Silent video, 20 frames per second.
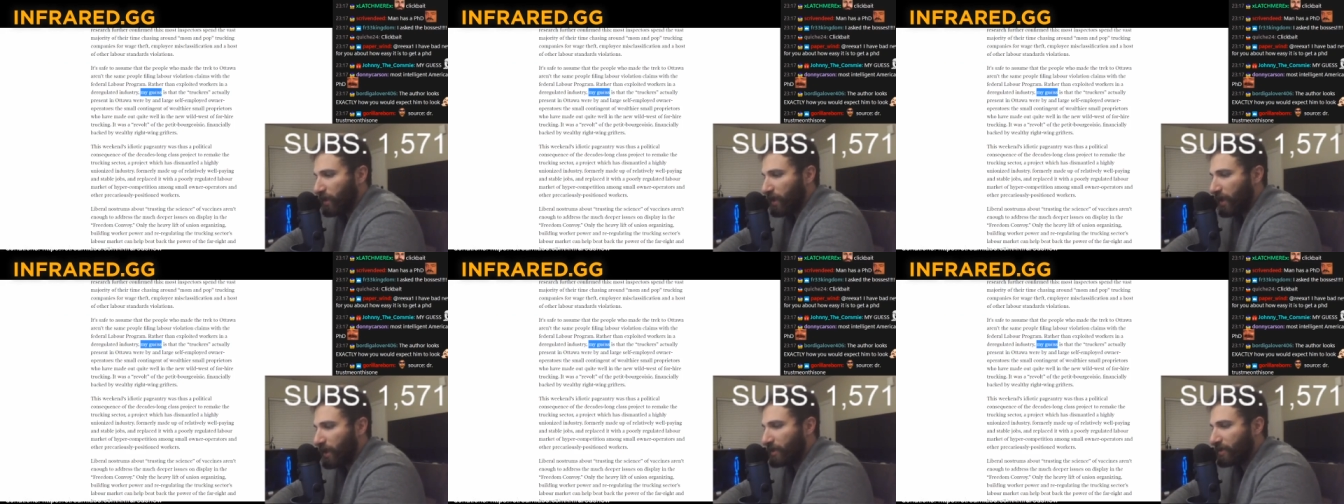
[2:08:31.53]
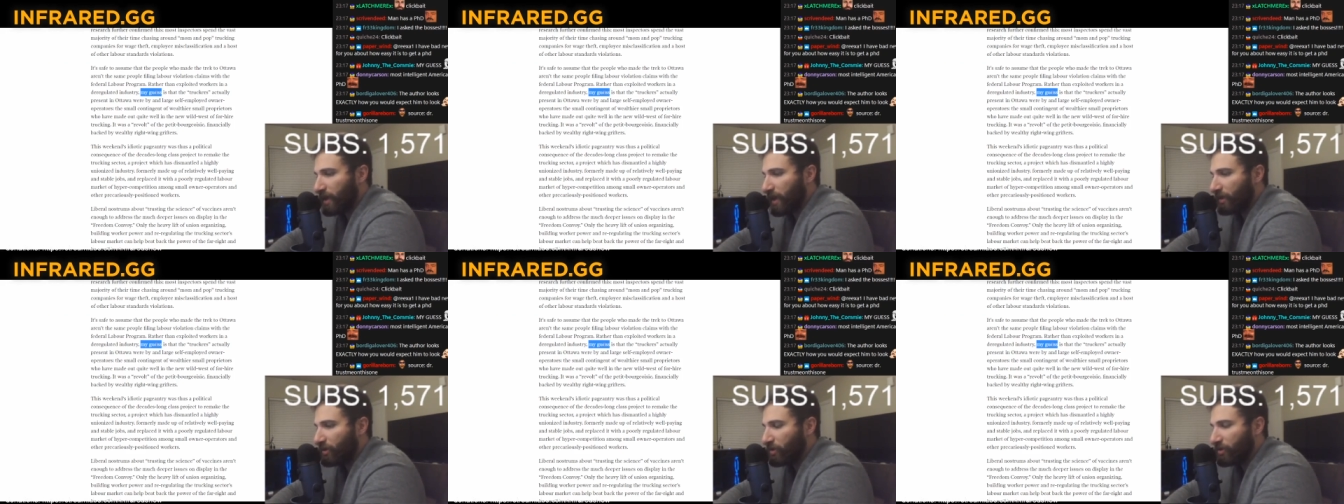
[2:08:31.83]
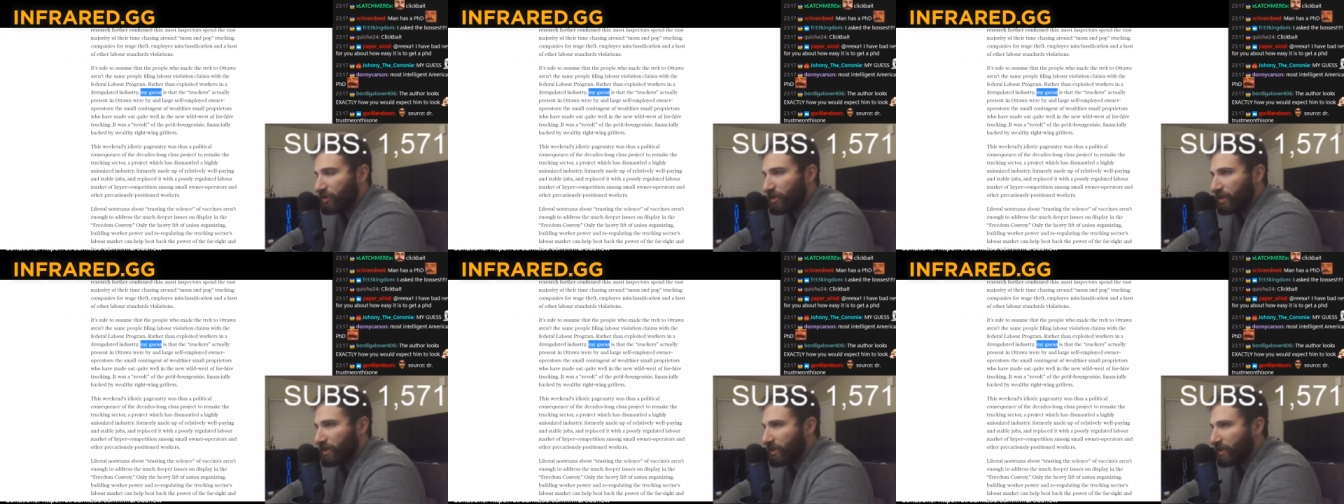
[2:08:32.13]
is that
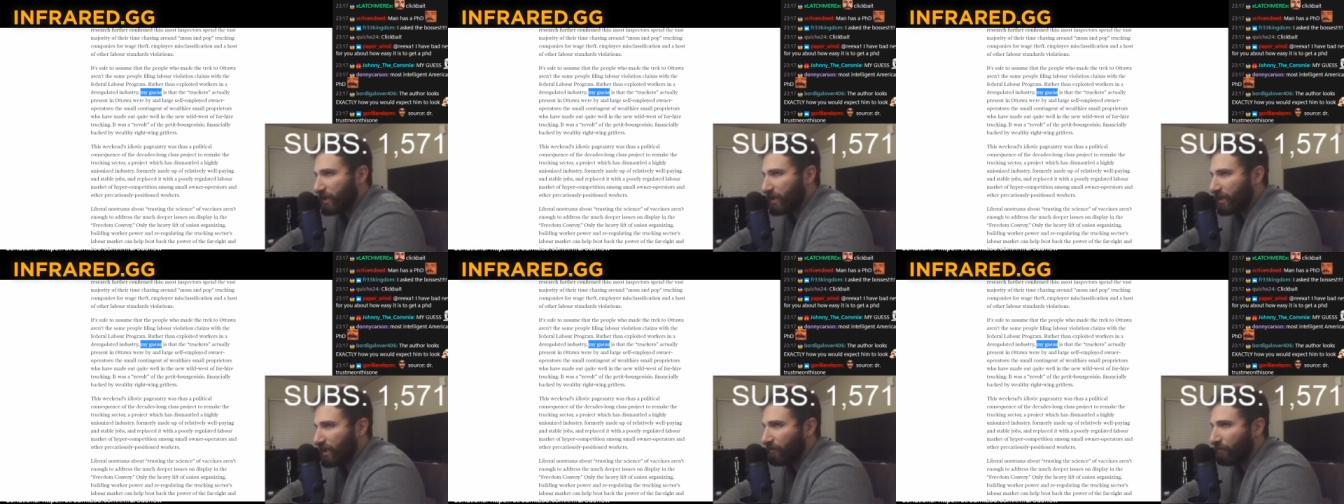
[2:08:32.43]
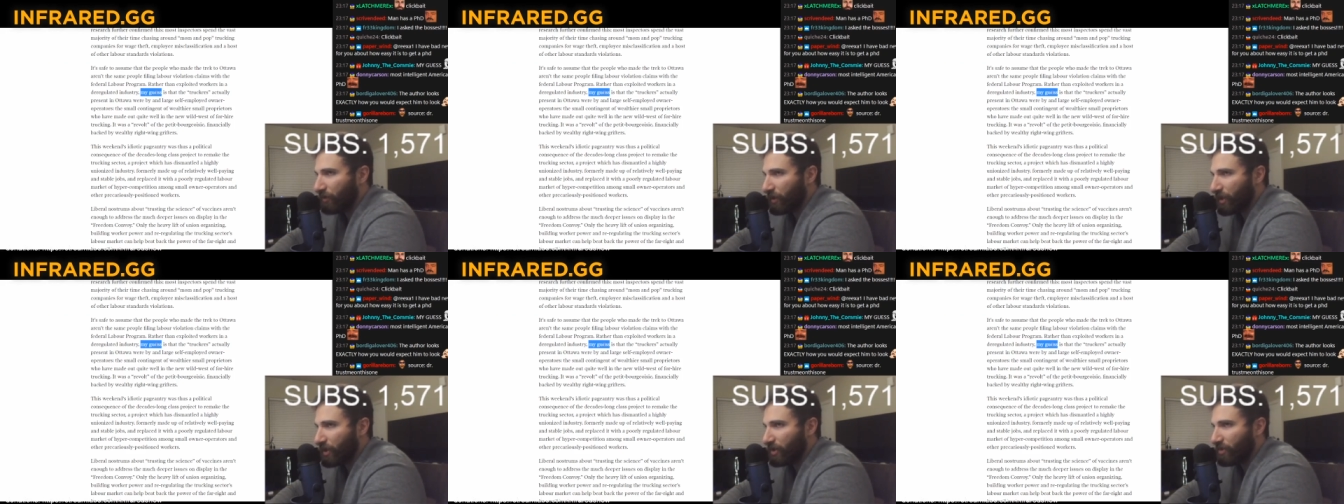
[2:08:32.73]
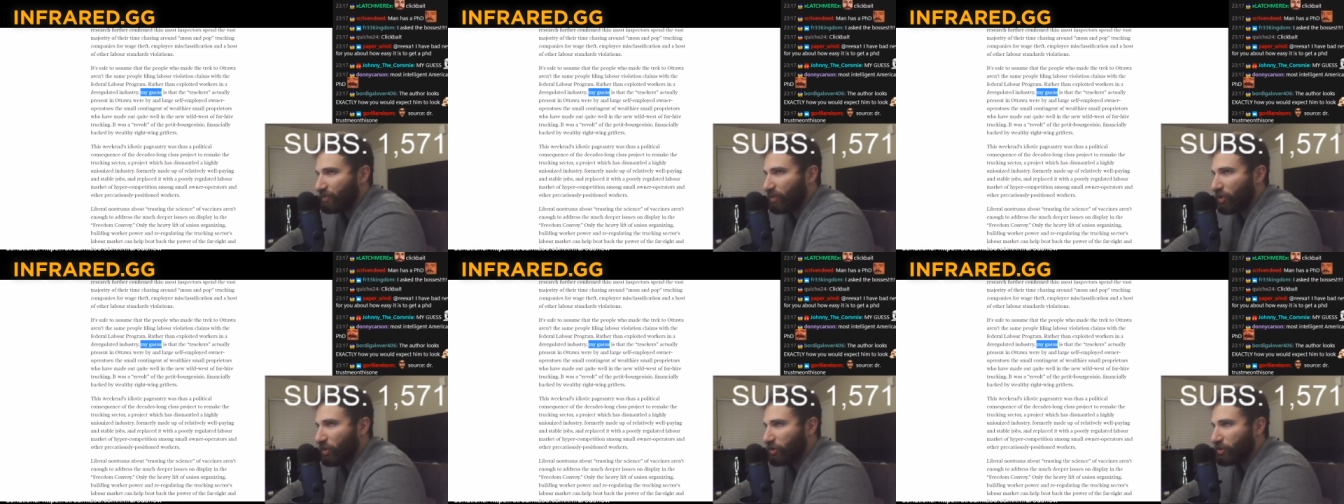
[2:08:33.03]
there's a
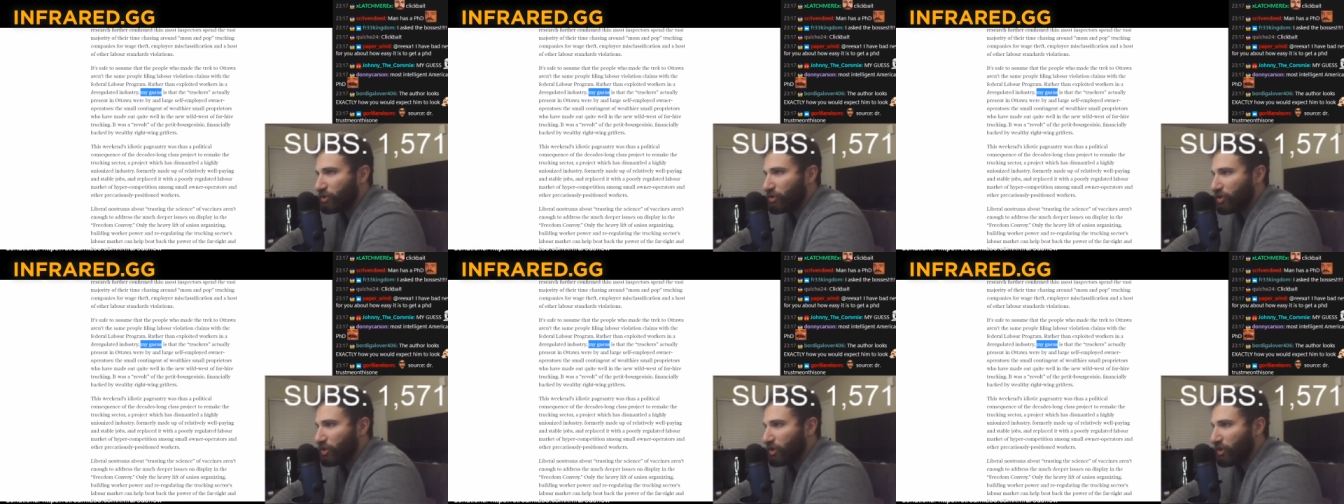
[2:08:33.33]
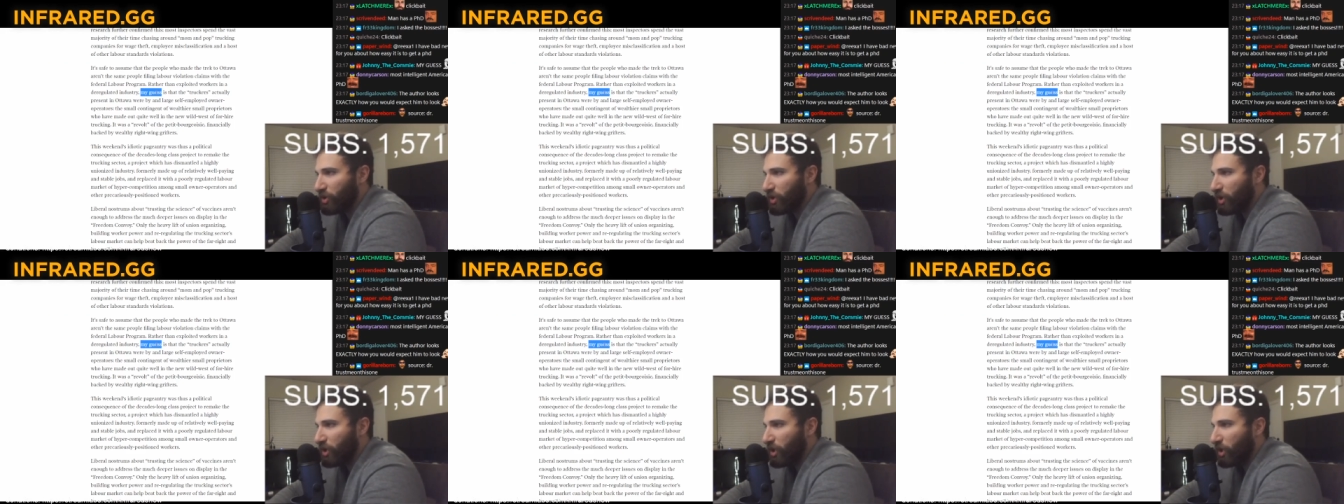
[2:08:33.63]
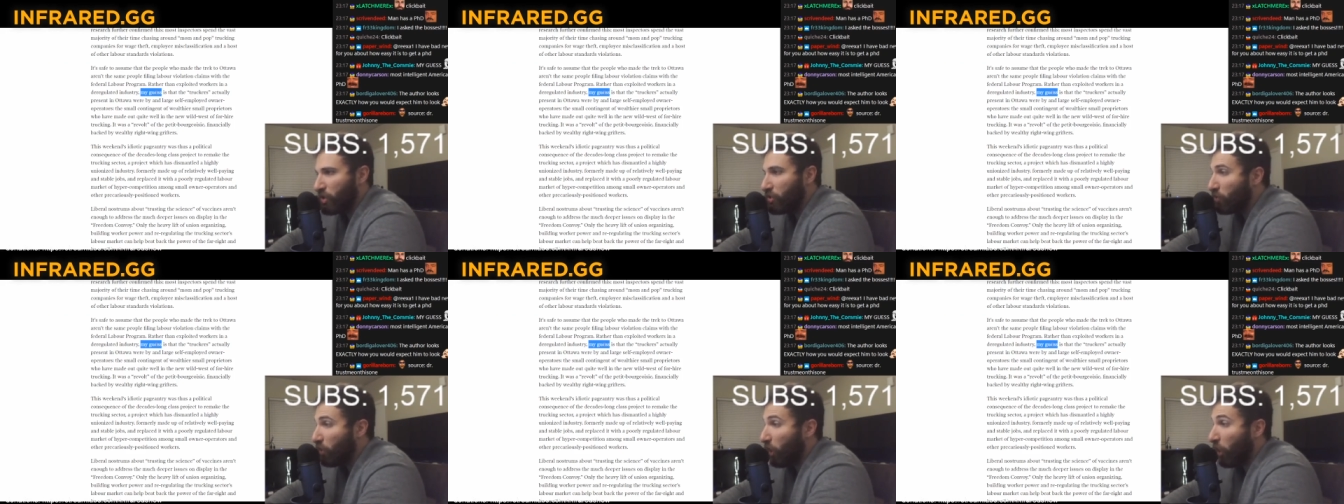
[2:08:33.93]
significant portion
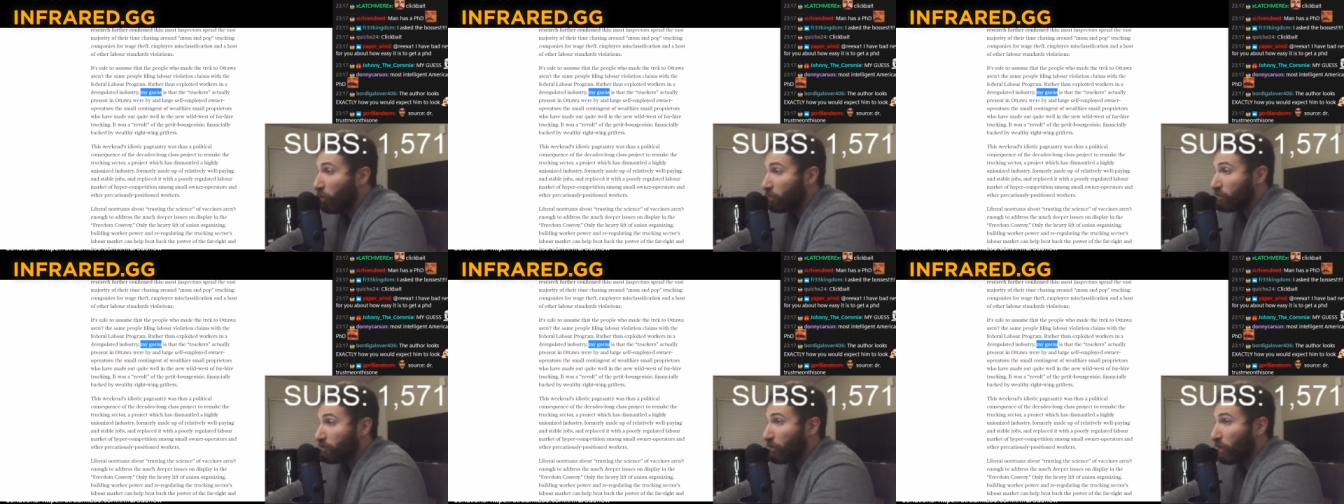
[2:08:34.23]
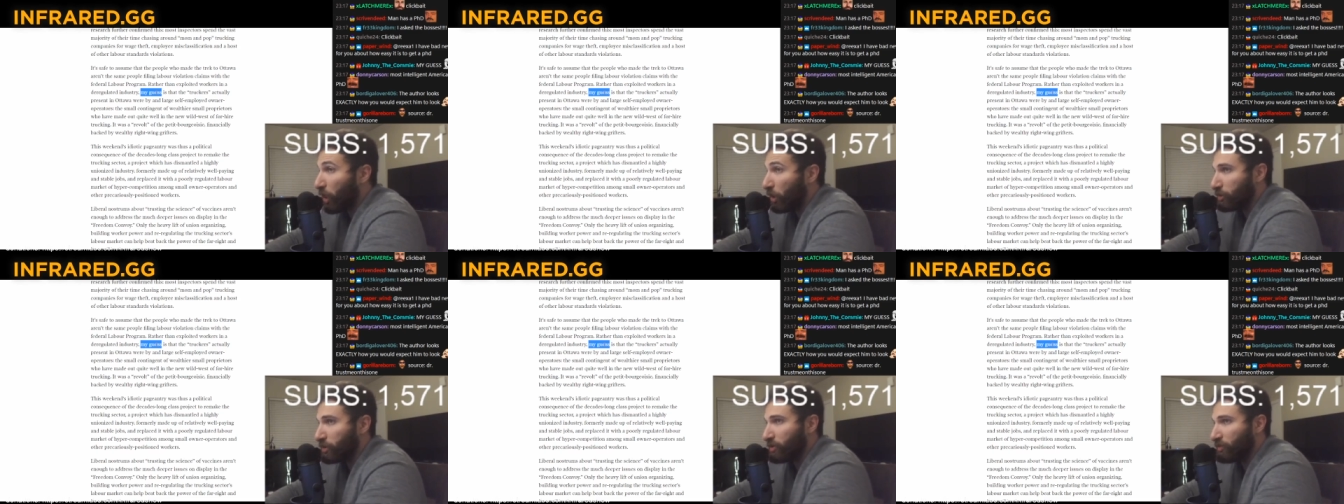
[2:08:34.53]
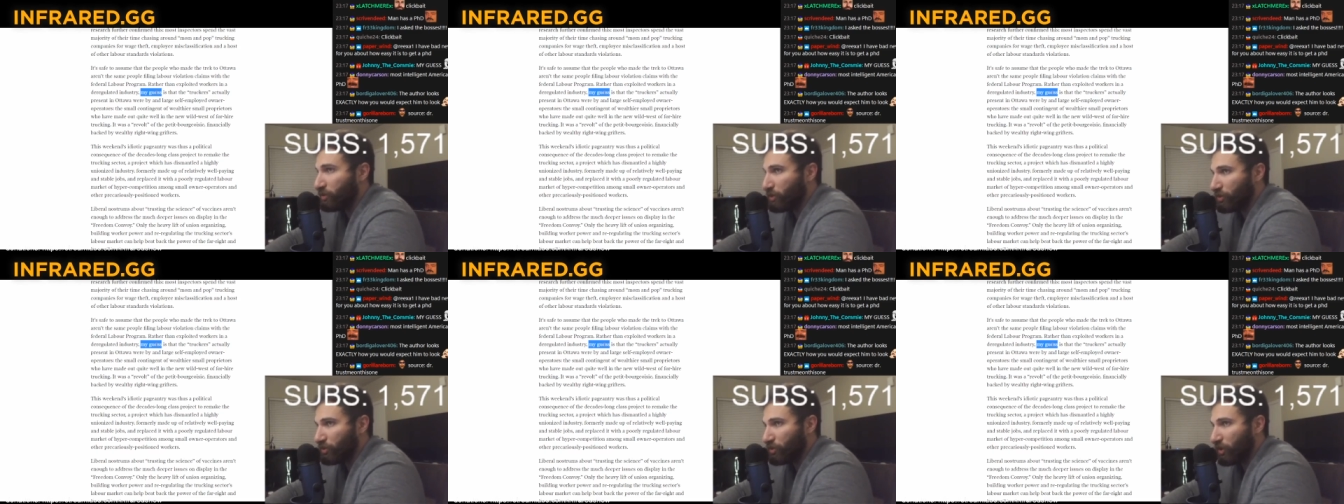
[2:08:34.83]
who own
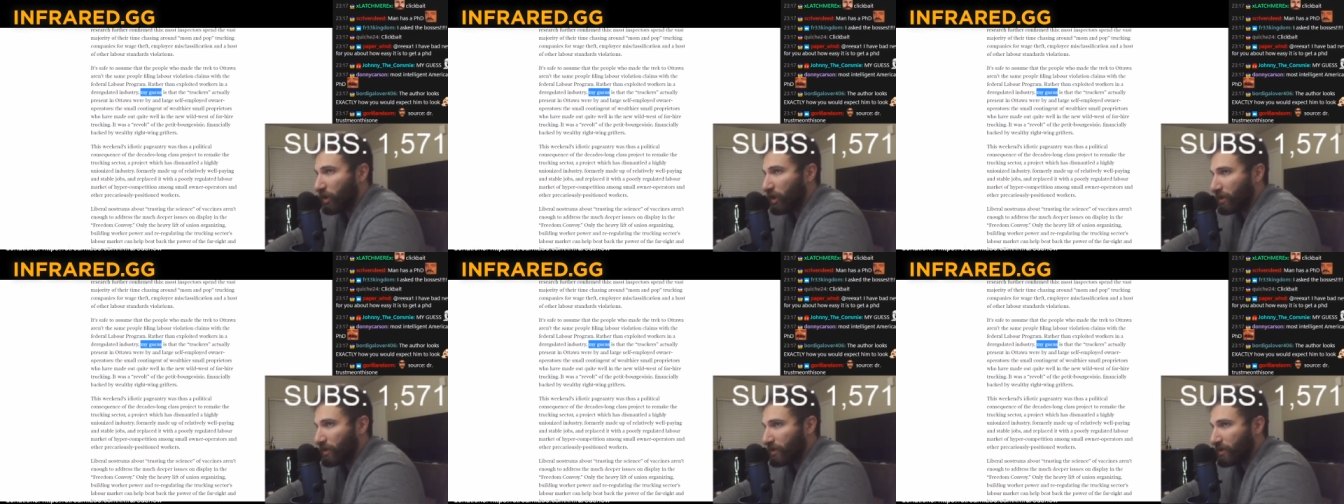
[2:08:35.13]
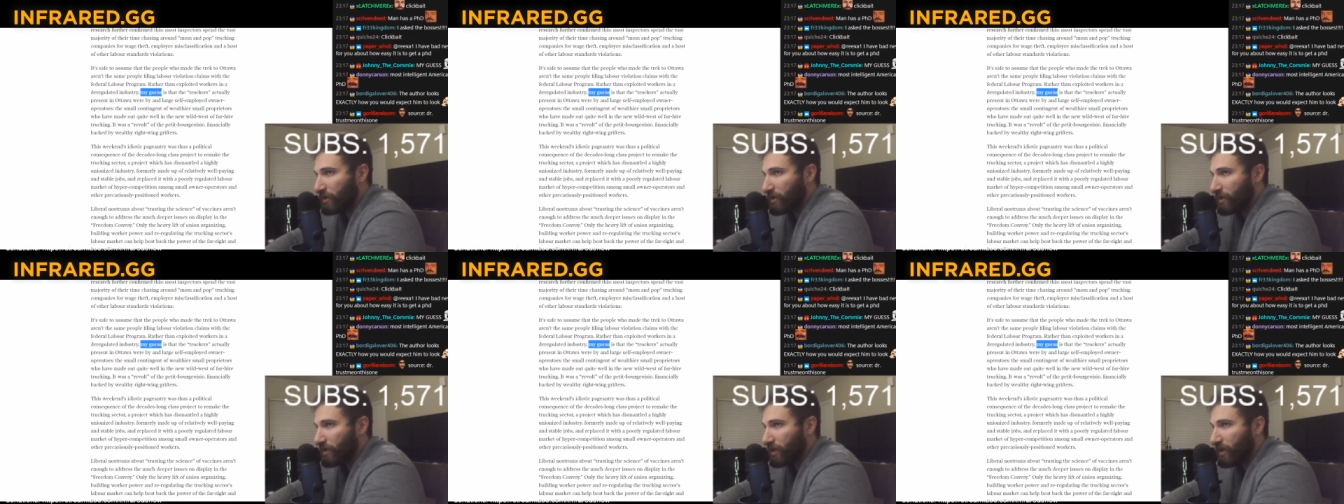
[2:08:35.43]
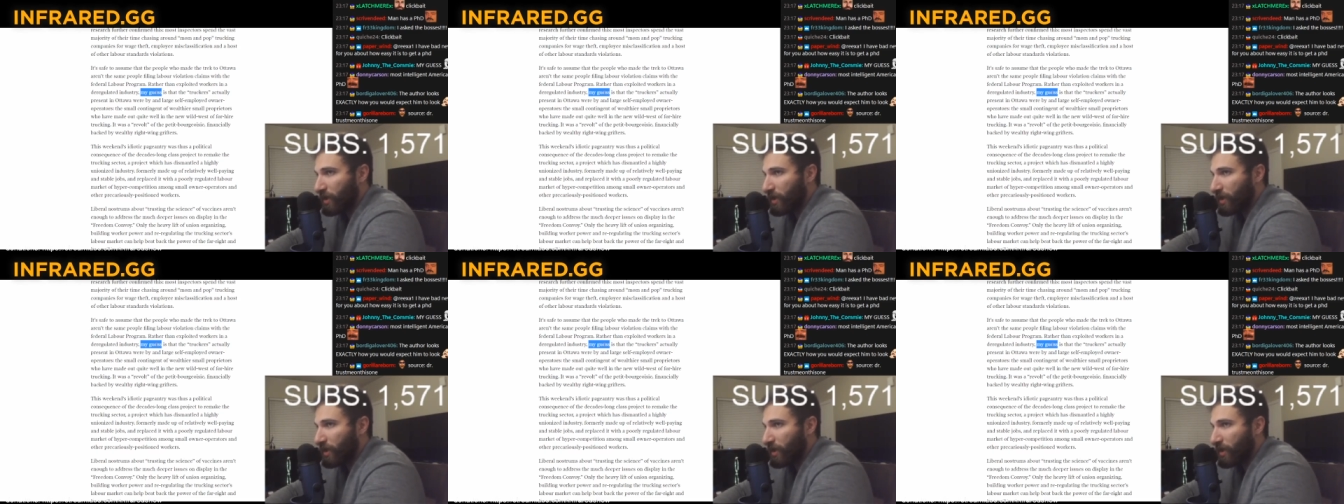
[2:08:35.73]
multiple trucks.